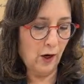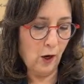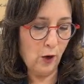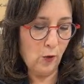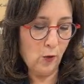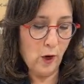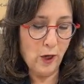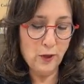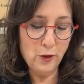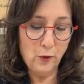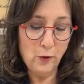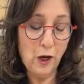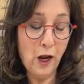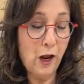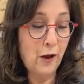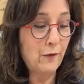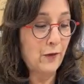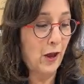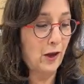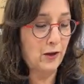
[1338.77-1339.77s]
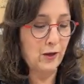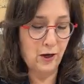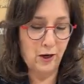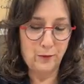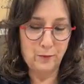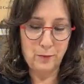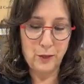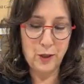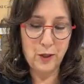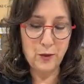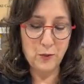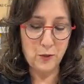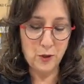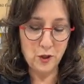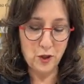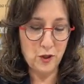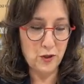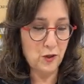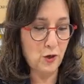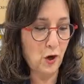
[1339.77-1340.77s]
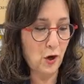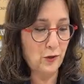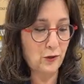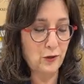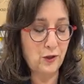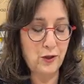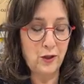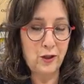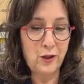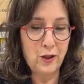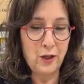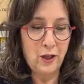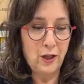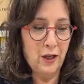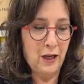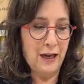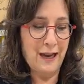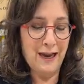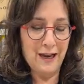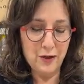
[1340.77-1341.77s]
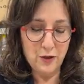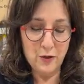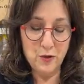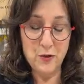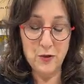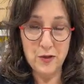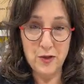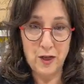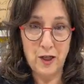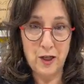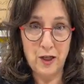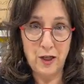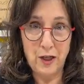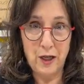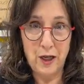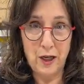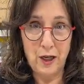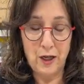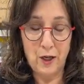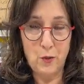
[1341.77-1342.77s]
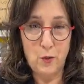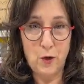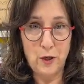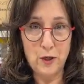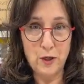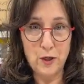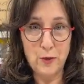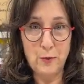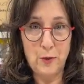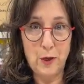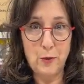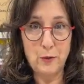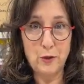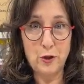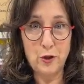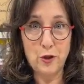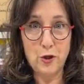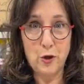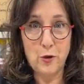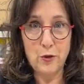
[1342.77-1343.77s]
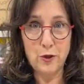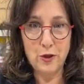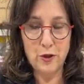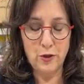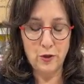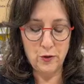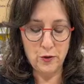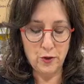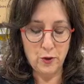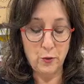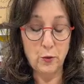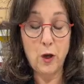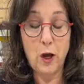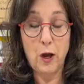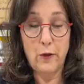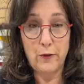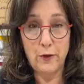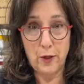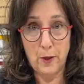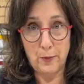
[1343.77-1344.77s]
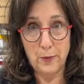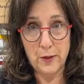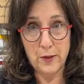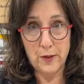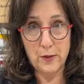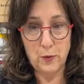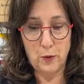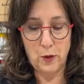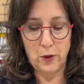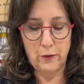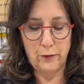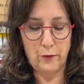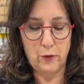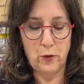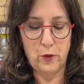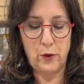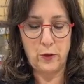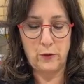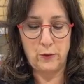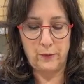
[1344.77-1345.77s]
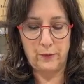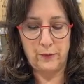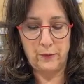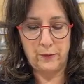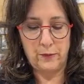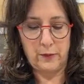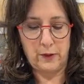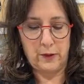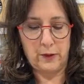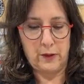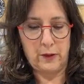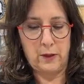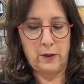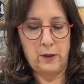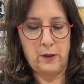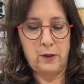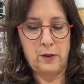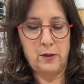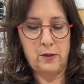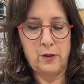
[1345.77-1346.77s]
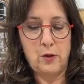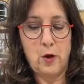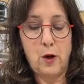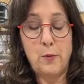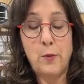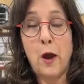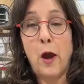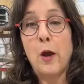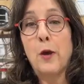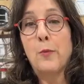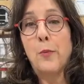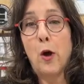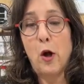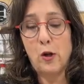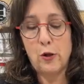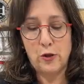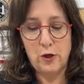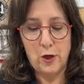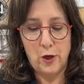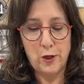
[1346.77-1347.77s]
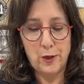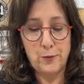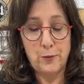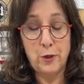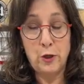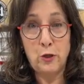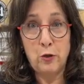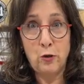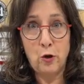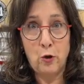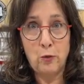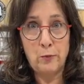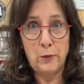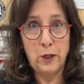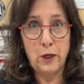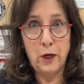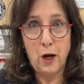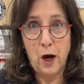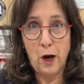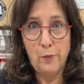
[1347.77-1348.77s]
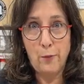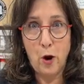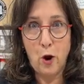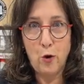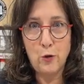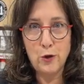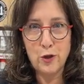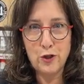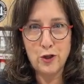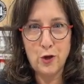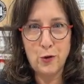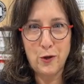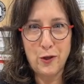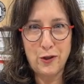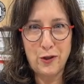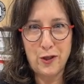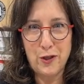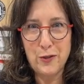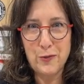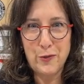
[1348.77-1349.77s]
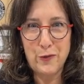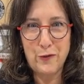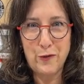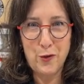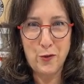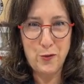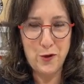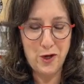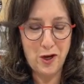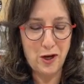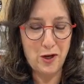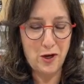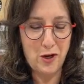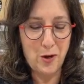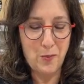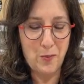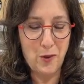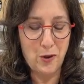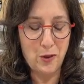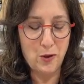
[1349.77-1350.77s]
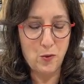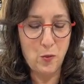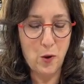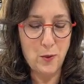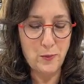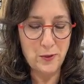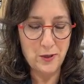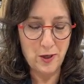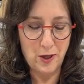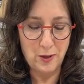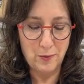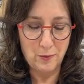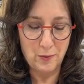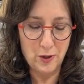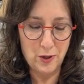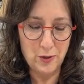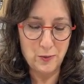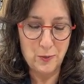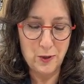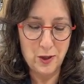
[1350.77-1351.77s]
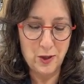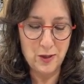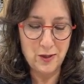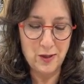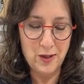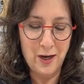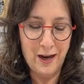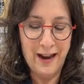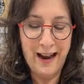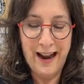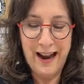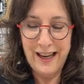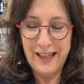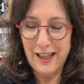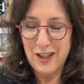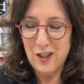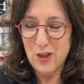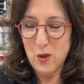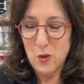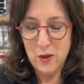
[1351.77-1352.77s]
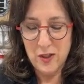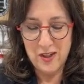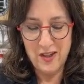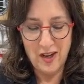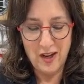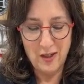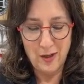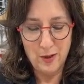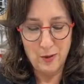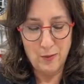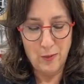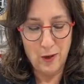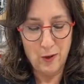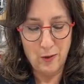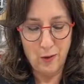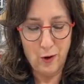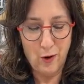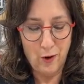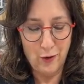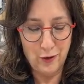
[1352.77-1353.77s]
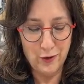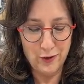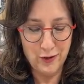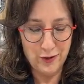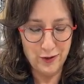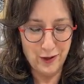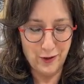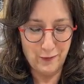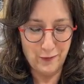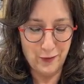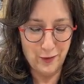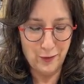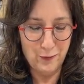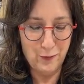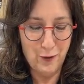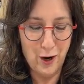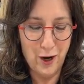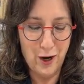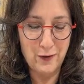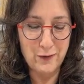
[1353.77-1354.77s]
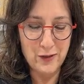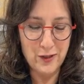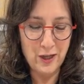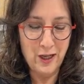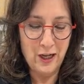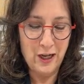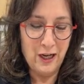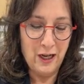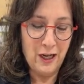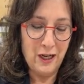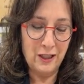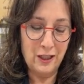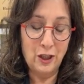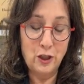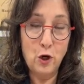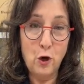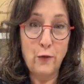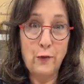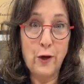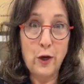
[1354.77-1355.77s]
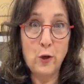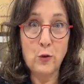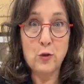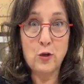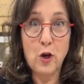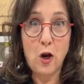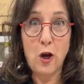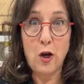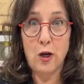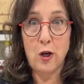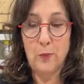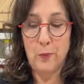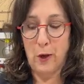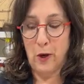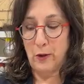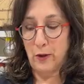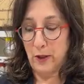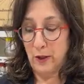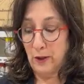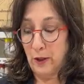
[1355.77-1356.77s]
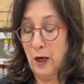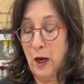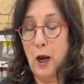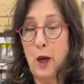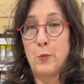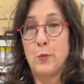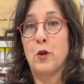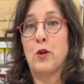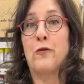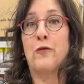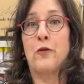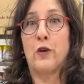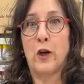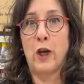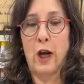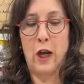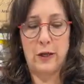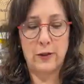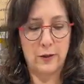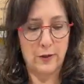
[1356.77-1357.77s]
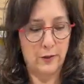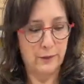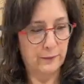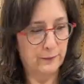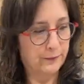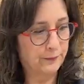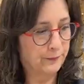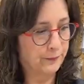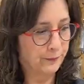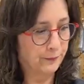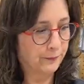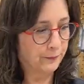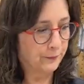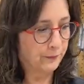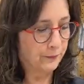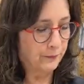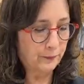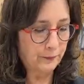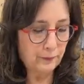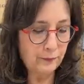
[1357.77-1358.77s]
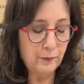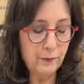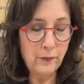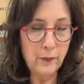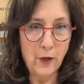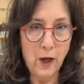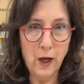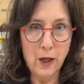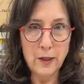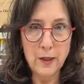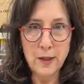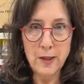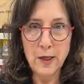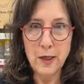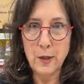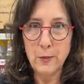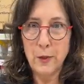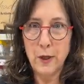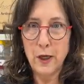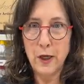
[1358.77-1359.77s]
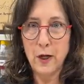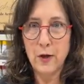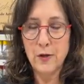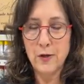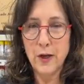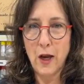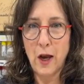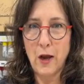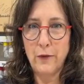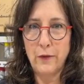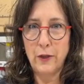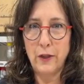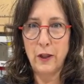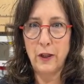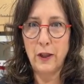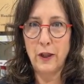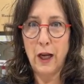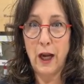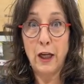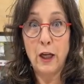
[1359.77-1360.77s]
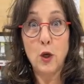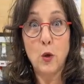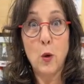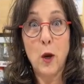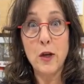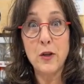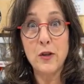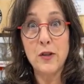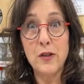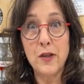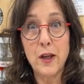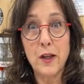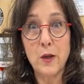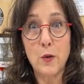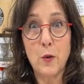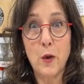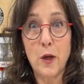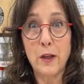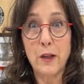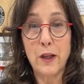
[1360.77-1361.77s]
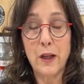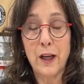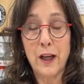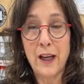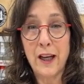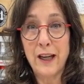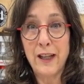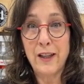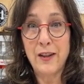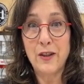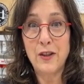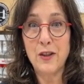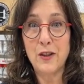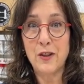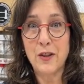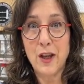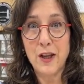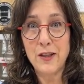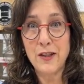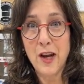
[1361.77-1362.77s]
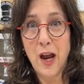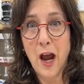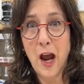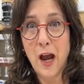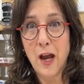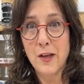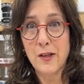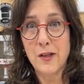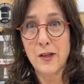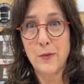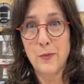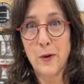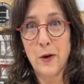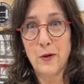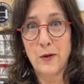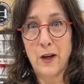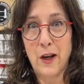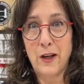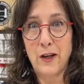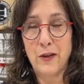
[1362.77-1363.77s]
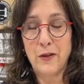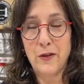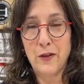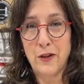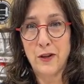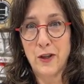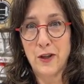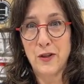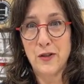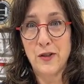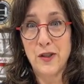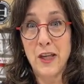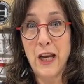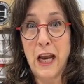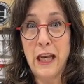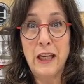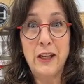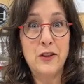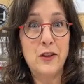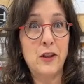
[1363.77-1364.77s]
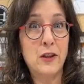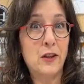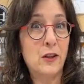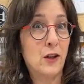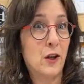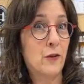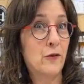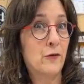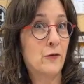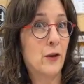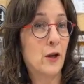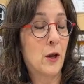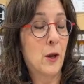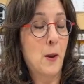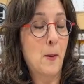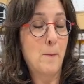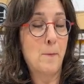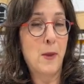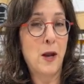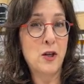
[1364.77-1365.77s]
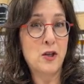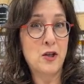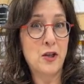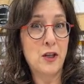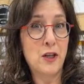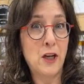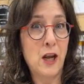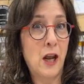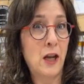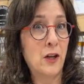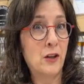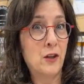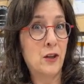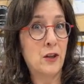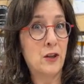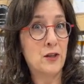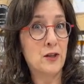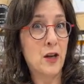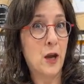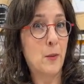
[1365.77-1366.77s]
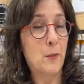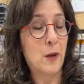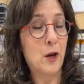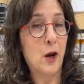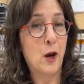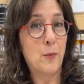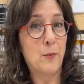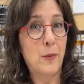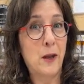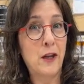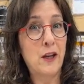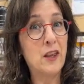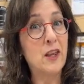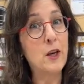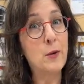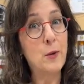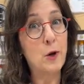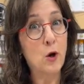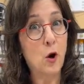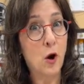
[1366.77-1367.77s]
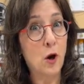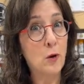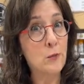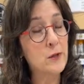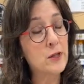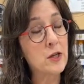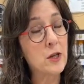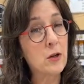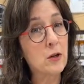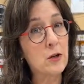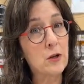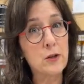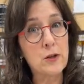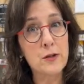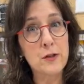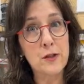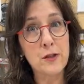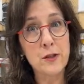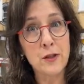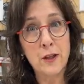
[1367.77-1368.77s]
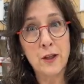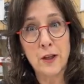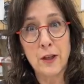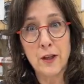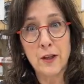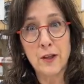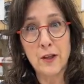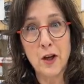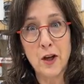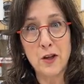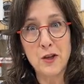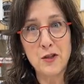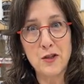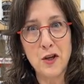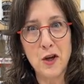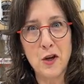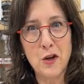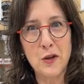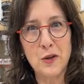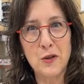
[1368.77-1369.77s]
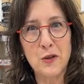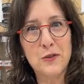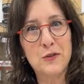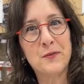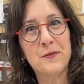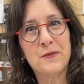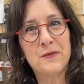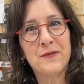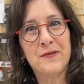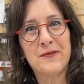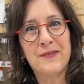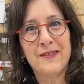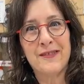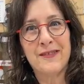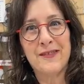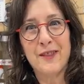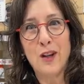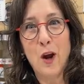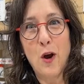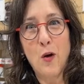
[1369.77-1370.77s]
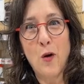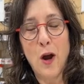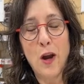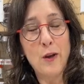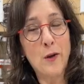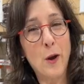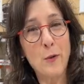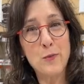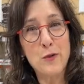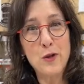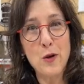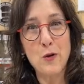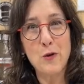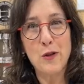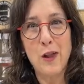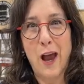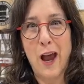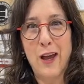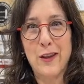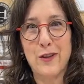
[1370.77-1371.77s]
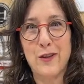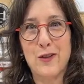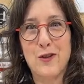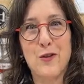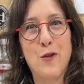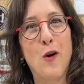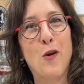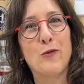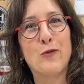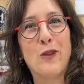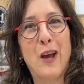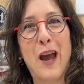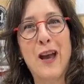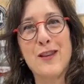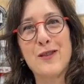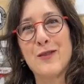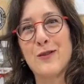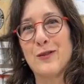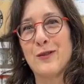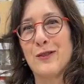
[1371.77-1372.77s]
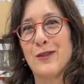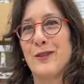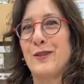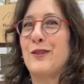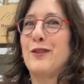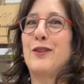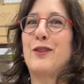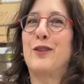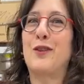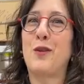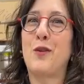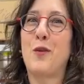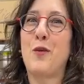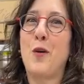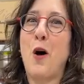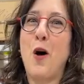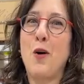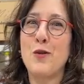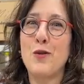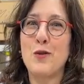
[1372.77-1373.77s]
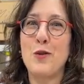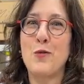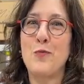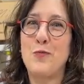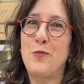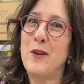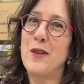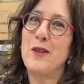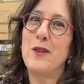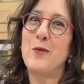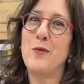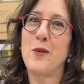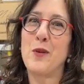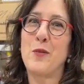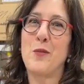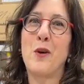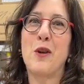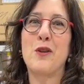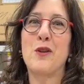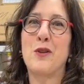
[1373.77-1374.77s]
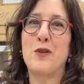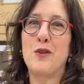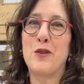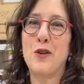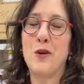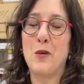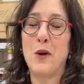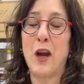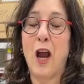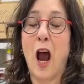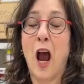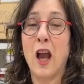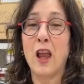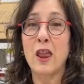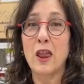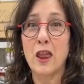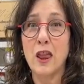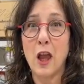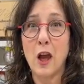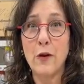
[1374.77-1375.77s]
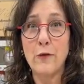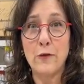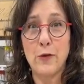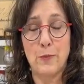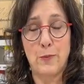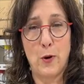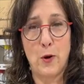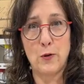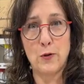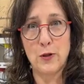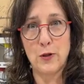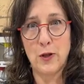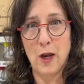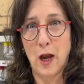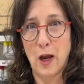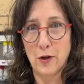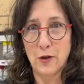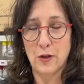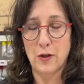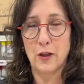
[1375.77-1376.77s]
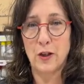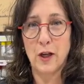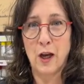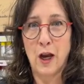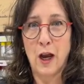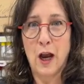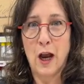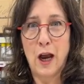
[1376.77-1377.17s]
Oh, I don't have that yet because we just got the extras in and I wanted to be able to show it to you, so we'll have it up this week for you. So I apologize, but you know me. I'm always showing things before we get it up on the website just because I get so excited about all the stuff that arrives. And I know if I don't talk about it, I'm going to forget. Does anybody else have any questions, anyone? Anything you'd like to ask about anything that you see, anything that I've mentioned, anything that's coming up, anything about art materials that I can tell you? No, I'm so glad that you're all dazzled and, you know, also busy with what you're doing. I love the posts, actually.